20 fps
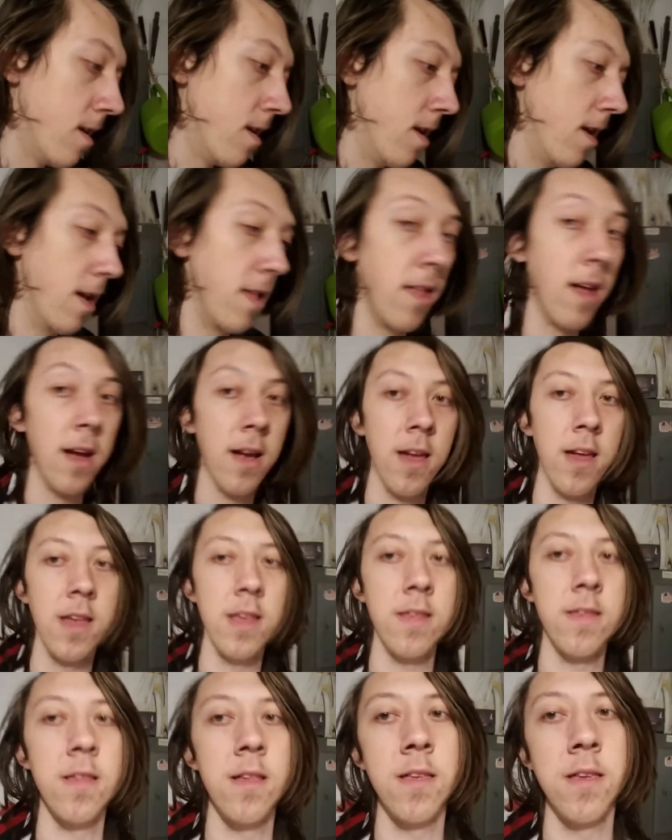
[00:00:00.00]
In that
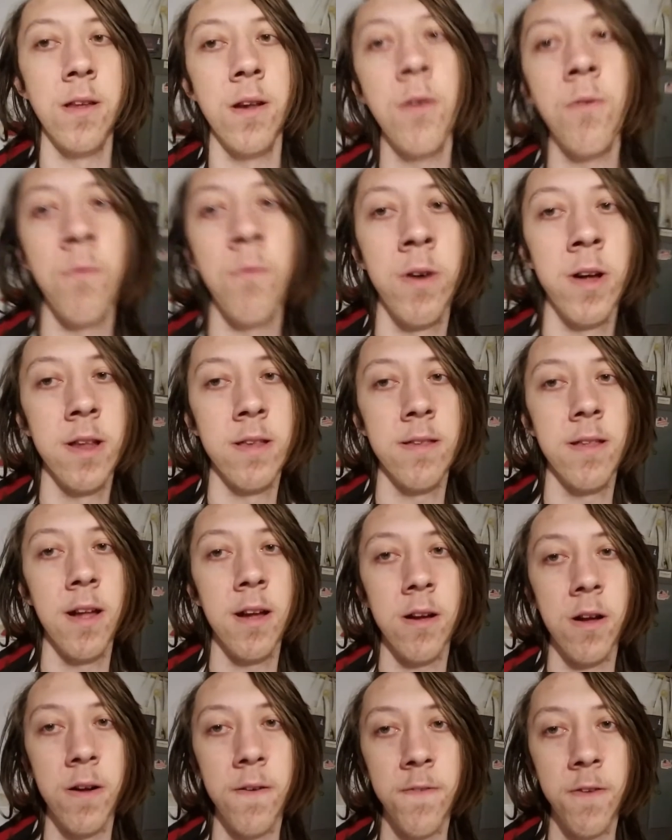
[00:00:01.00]
case, then you don't want to stack
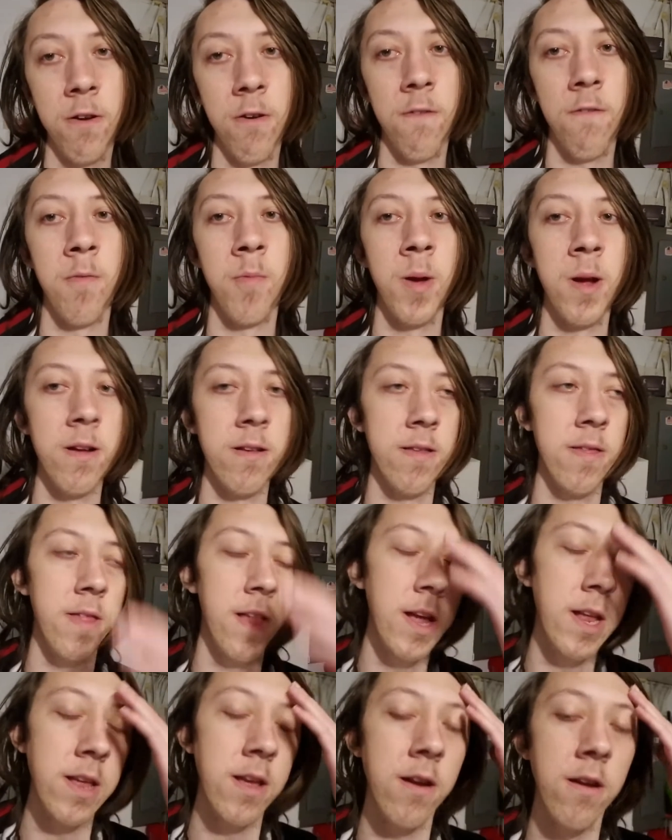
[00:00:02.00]
off your overpairs.
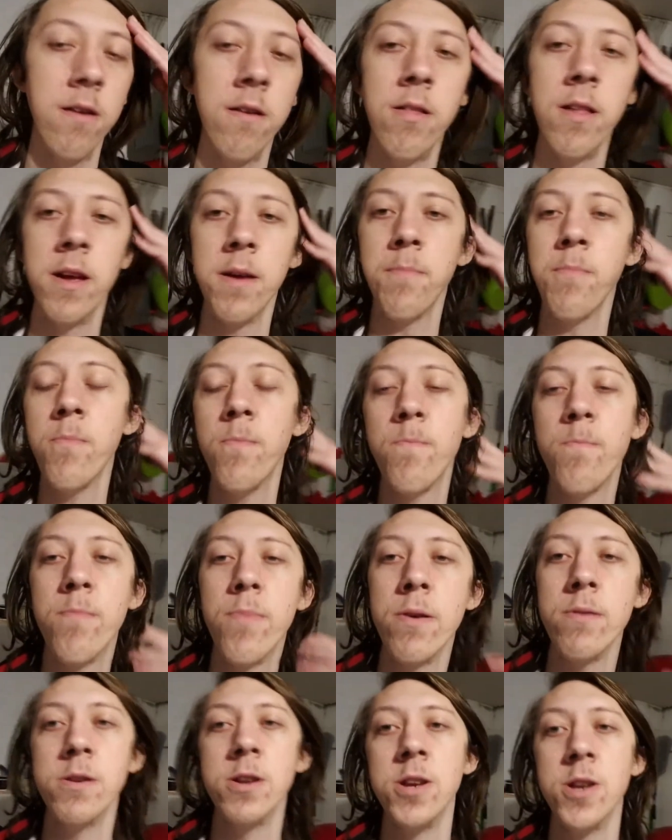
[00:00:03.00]
Then you're like
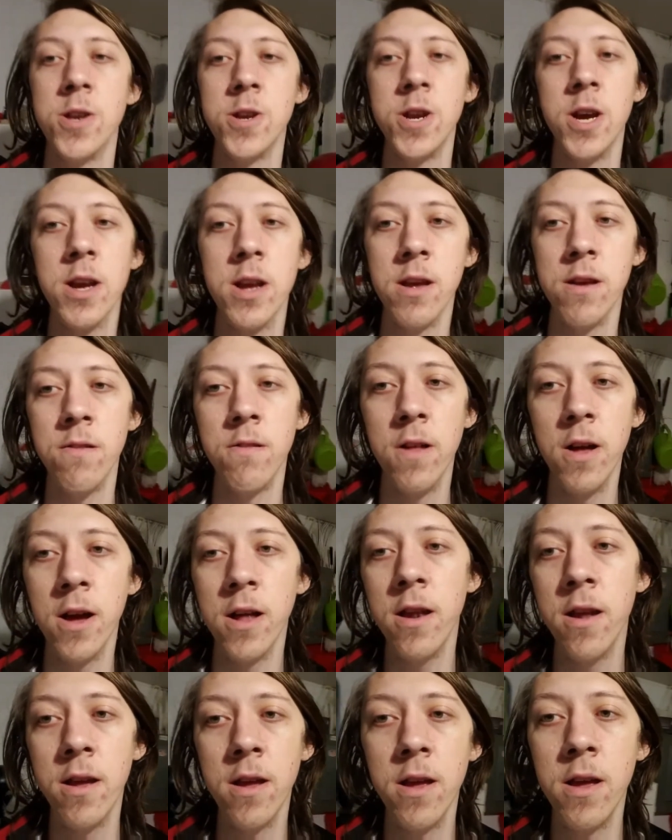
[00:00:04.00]
probably just checking a lot
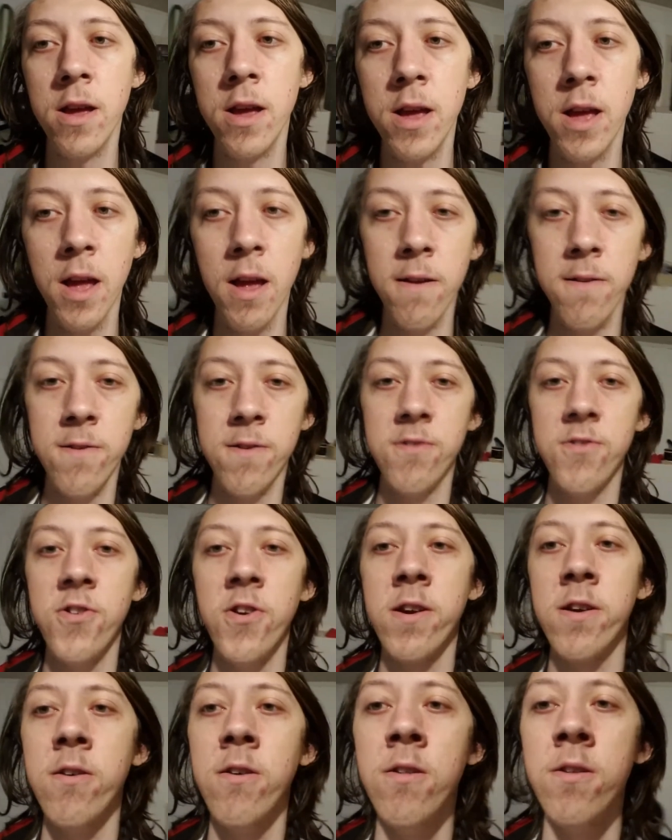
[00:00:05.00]
and just check
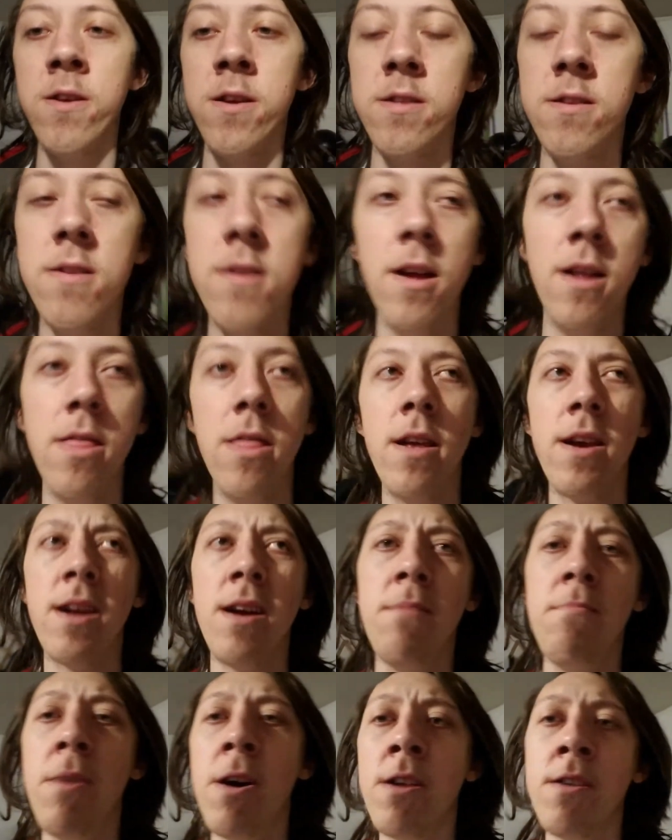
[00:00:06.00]
calling instead. Like on
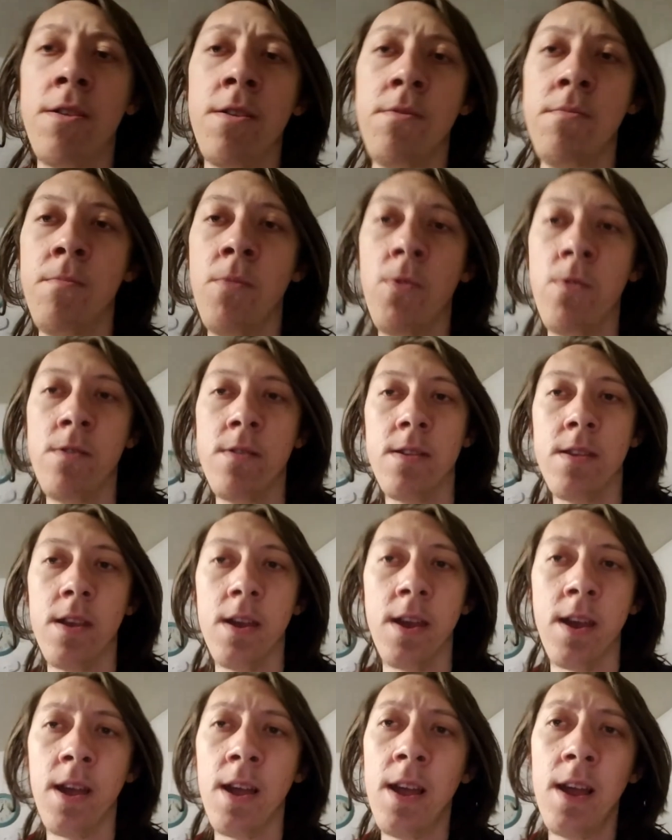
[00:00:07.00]
monotone boards,
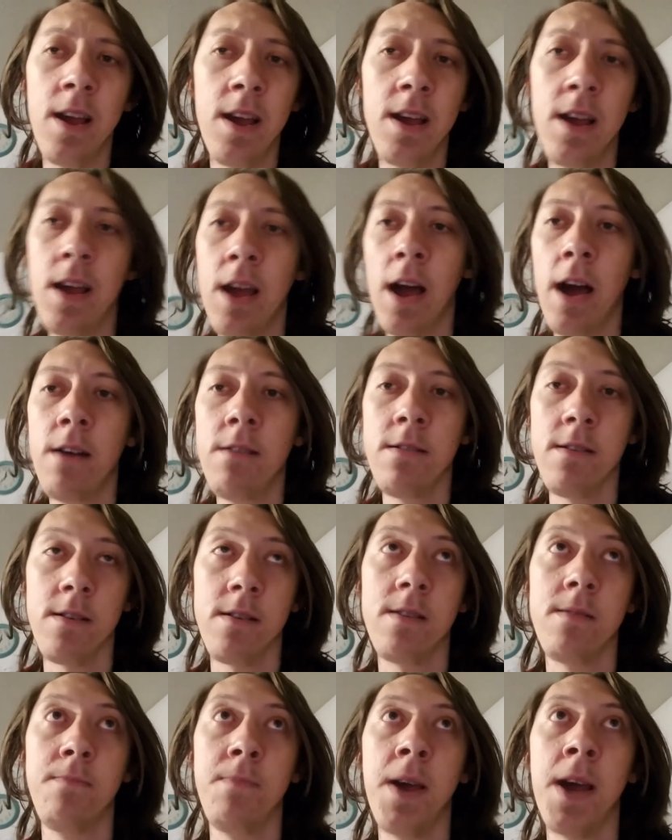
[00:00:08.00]
like I'd
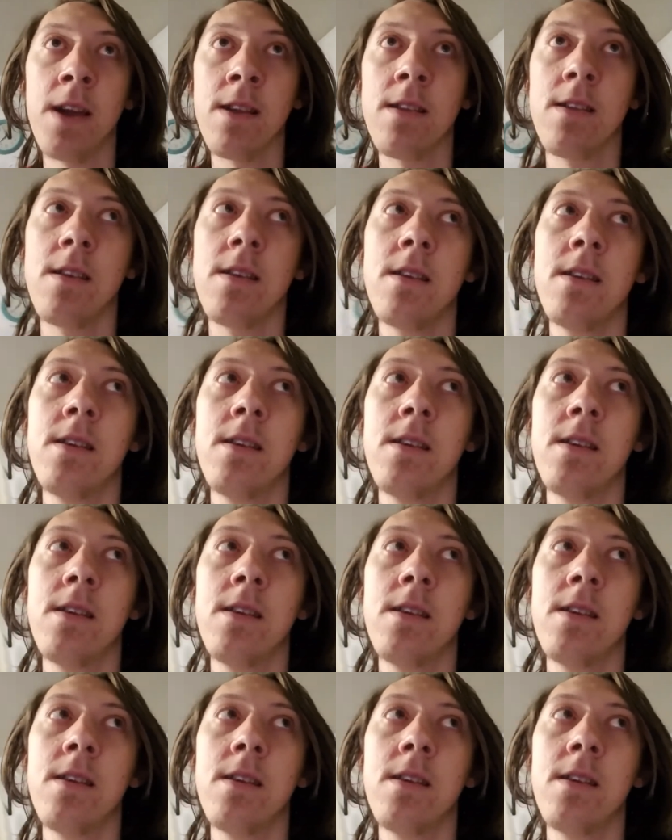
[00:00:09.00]
expect